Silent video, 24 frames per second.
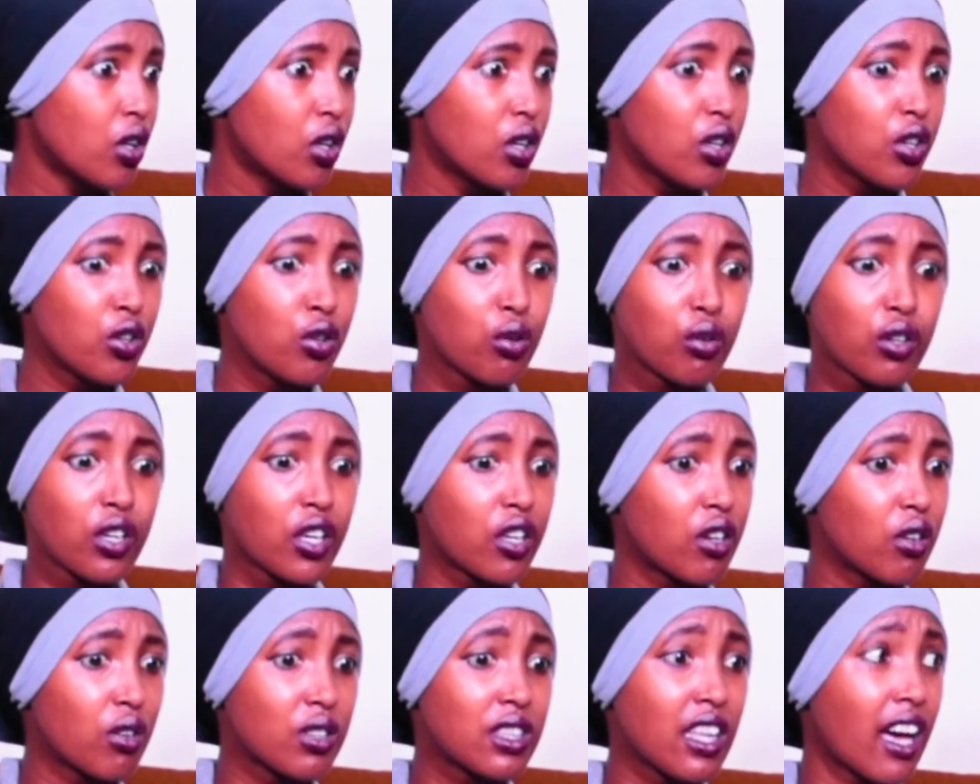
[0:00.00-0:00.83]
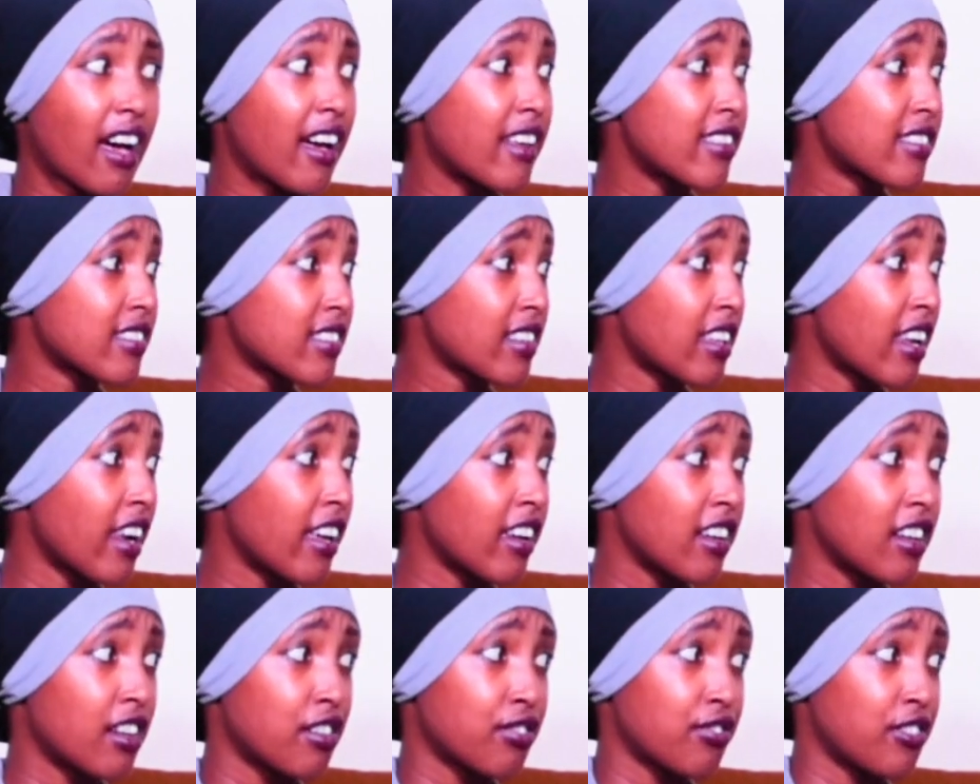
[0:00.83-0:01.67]
you cannot ask
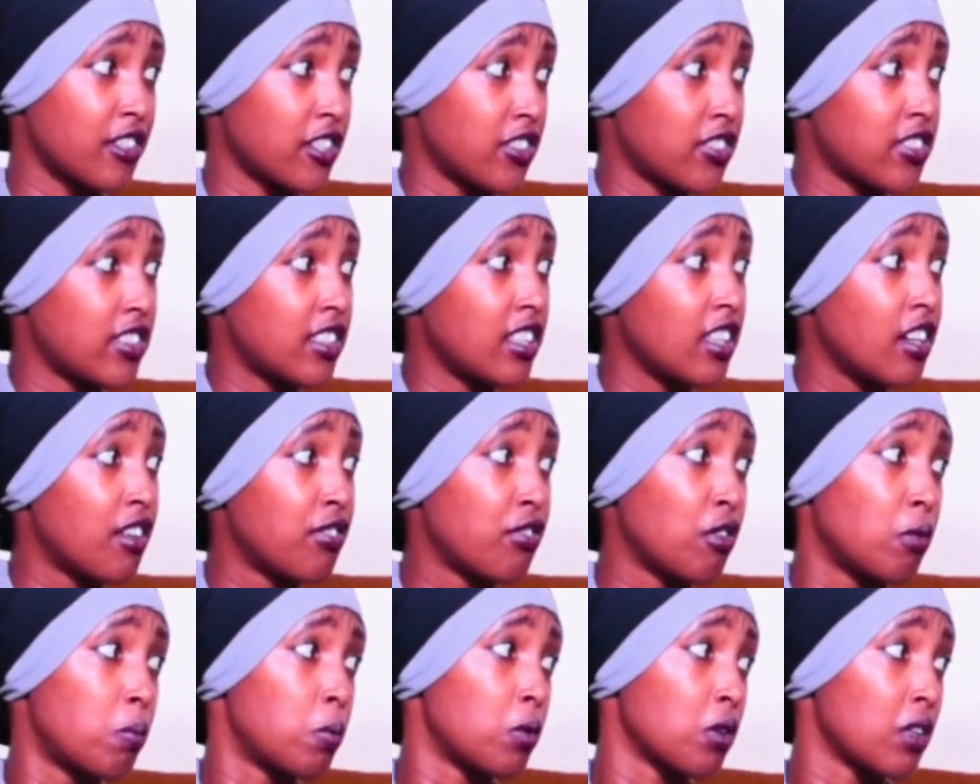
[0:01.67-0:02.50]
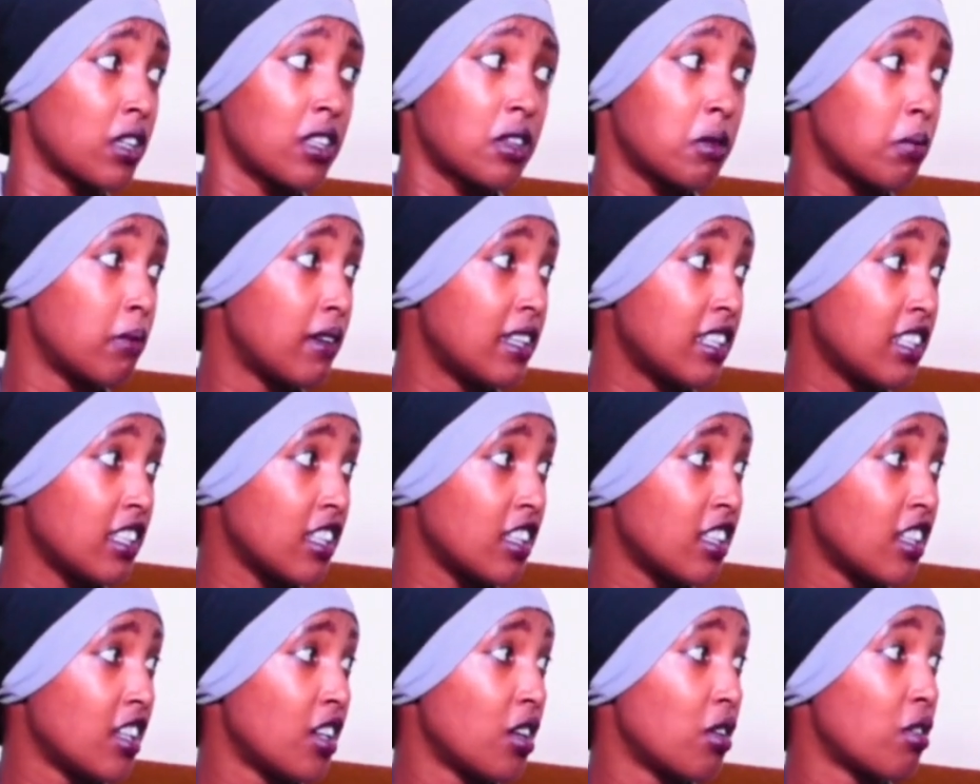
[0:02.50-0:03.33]
like a first year for pocket
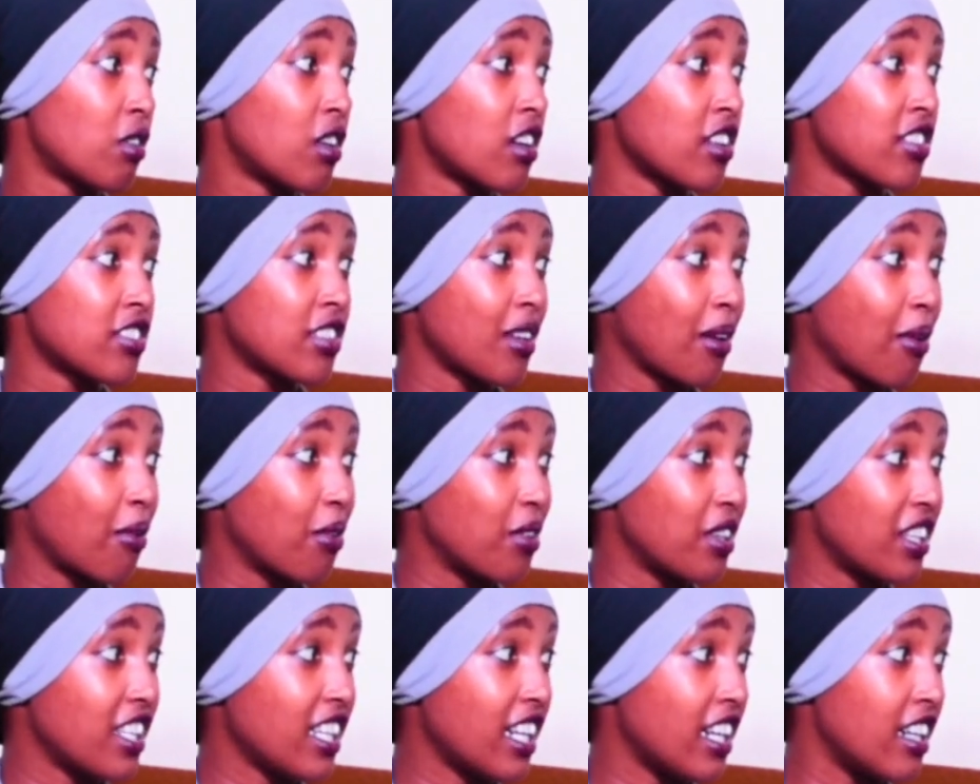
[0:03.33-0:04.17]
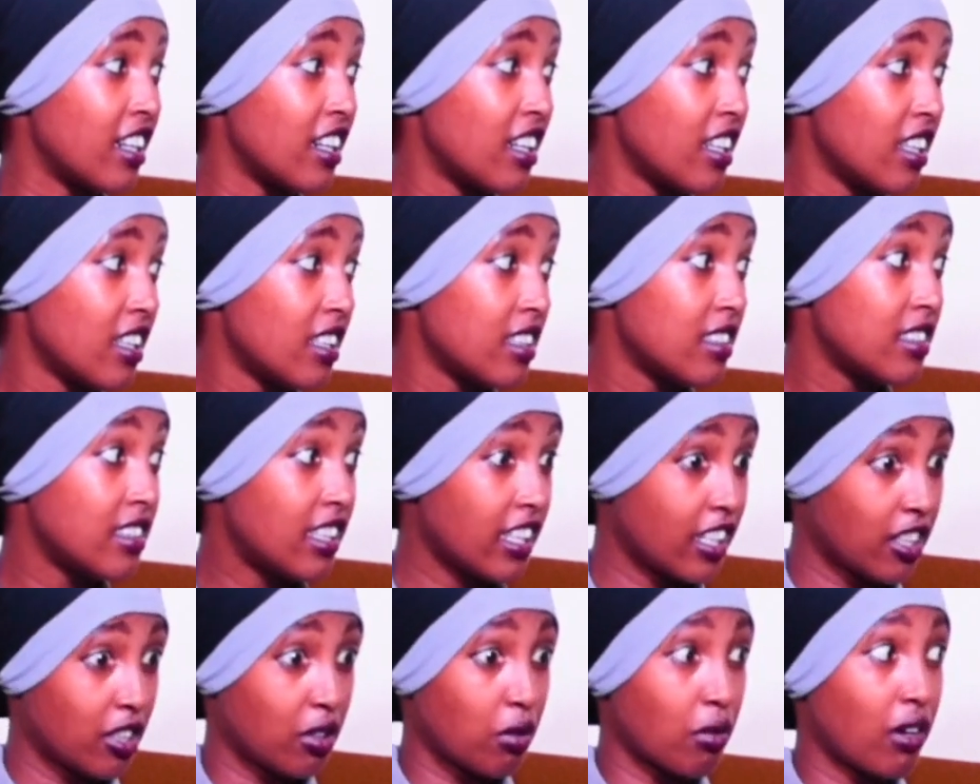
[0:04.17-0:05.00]
money or a second year.
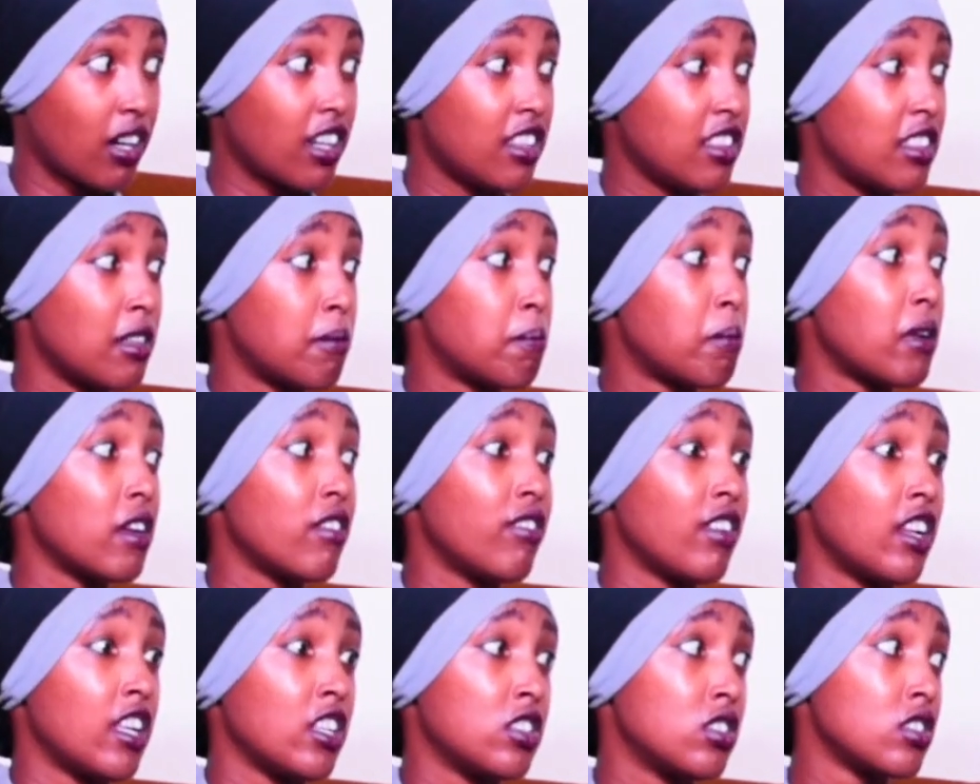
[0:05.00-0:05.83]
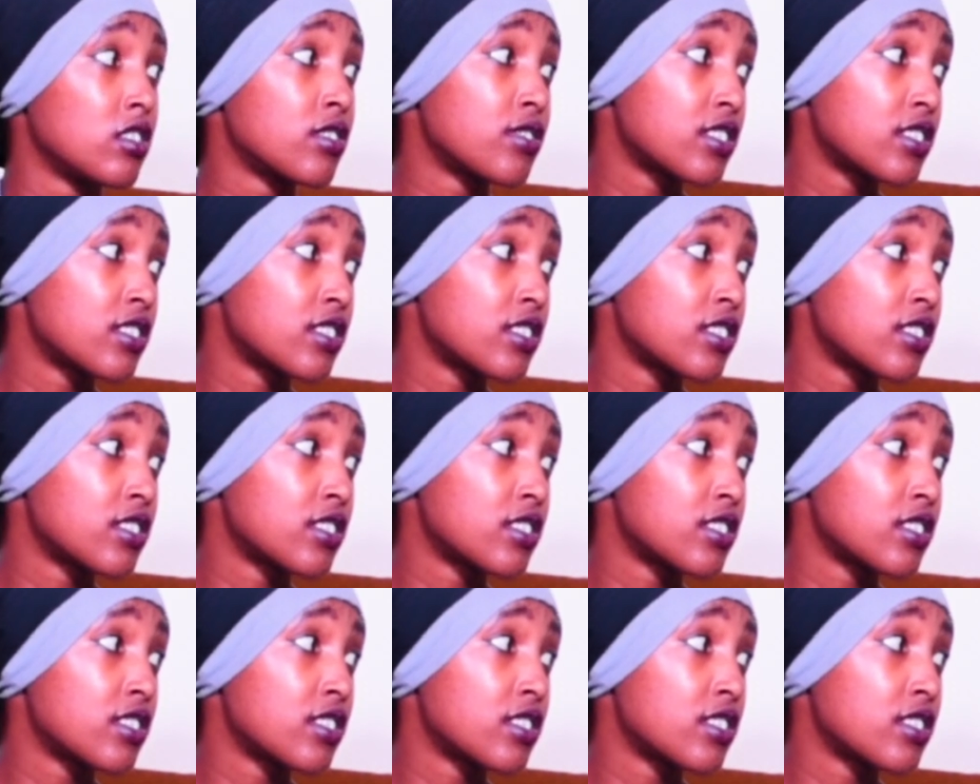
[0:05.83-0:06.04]
Then you had the privilege of